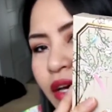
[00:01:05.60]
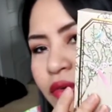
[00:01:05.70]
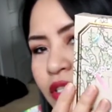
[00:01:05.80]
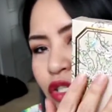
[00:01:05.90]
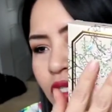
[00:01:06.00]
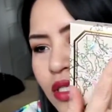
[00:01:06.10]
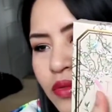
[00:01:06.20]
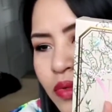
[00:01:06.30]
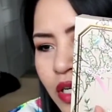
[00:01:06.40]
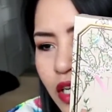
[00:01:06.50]
cute. It's just
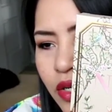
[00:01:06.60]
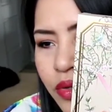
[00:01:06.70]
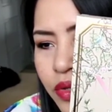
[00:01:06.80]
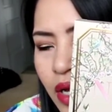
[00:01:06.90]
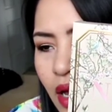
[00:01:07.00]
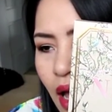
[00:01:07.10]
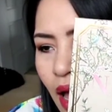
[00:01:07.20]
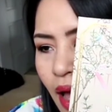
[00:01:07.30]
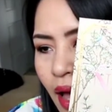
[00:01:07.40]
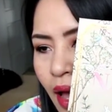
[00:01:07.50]
this really nude
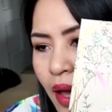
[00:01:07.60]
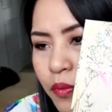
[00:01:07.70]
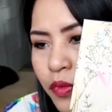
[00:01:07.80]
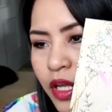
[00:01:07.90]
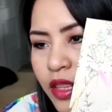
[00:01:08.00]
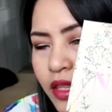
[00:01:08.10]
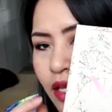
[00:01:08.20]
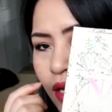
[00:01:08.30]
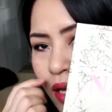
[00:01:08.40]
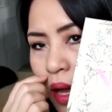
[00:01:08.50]
with
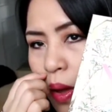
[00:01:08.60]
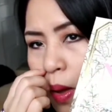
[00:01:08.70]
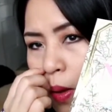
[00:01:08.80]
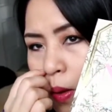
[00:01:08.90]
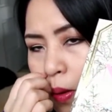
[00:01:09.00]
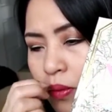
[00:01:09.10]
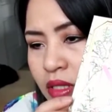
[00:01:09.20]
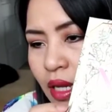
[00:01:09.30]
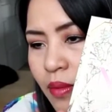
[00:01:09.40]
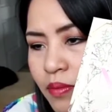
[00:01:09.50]

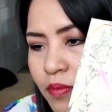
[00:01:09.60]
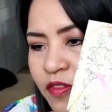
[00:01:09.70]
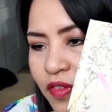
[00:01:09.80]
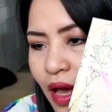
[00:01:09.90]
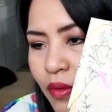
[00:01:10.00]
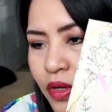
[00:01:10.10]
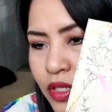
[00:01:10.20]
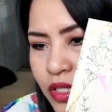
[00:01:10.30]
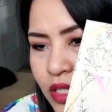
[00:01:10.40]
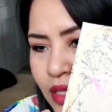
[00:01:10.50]
some
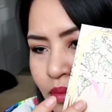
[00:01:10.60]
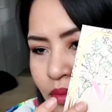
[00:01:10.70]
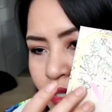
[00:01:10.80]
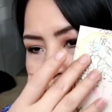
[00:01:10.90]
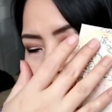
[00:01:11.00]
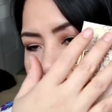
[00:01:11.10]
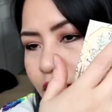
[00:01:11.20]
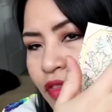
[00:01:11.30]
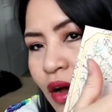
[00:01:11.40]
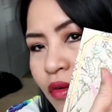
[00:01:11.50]
flowers and some
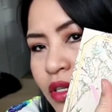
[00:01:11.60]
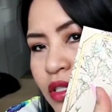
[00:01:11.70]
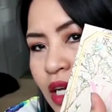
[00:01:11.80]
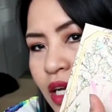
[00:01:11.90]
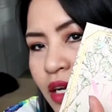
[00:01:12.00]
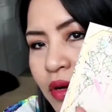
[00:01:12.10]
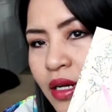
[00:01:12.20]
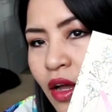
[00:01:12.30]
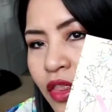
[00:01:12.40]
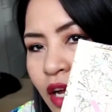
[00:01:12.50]
spring flowers
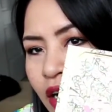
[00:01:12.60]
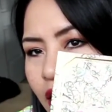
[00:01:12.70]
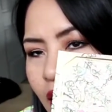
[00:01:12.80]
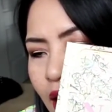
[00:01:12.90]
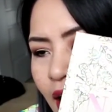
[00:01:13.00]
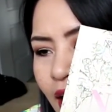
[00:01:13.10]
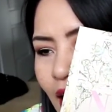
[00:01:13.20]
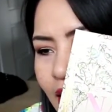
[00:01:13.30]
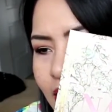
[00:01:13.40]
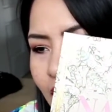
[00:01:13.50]
decorated on there. And
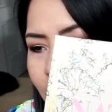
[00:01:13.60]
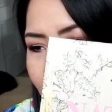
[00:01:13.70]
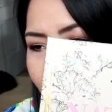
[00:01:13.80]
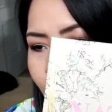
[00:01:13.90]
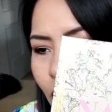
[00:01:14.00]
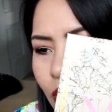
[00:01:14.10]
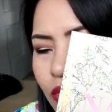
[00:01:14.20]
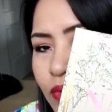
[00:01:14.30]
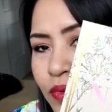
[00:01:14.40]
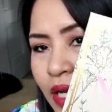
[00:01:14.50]
it has kind of like a
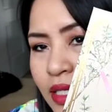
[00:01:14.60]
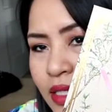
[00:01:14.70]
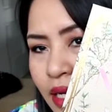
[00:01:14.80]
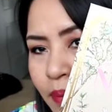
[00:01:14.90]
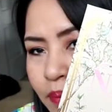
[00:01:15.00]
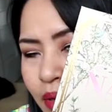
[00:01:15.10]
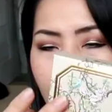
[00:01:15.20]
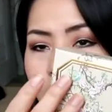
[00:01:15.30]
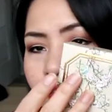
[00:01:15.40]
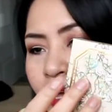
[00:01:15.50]
gold raised up,
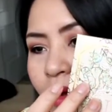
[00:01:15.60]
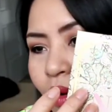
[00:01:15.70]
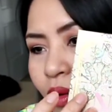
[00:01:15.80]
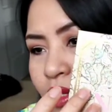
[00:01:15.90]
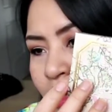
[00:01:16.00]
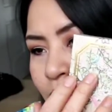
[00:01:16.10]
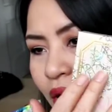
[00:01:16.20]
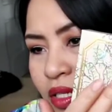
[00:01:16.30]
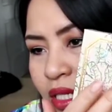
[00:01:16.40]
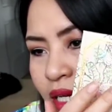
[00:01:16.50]
kind of like a gold
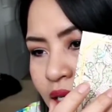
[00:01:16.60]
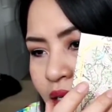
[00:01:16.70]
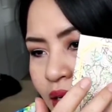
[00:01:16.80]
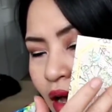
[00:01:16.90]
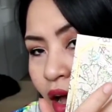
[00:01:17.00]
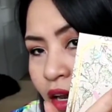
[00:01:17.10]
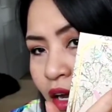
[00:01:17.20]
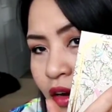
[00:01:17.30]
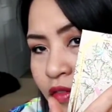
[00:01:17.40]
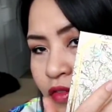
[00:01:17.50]
embossing on
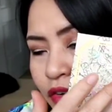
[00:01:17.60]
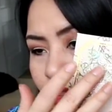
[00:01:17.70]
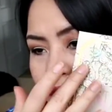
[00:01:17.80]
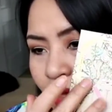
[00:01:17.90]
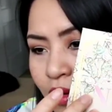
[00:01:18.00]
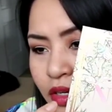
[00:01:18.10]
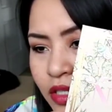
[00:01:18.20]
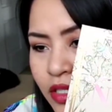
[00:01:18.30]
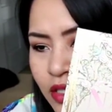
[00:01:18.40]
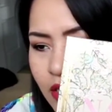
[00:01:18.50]
here for the
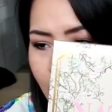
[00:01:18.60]
flowers.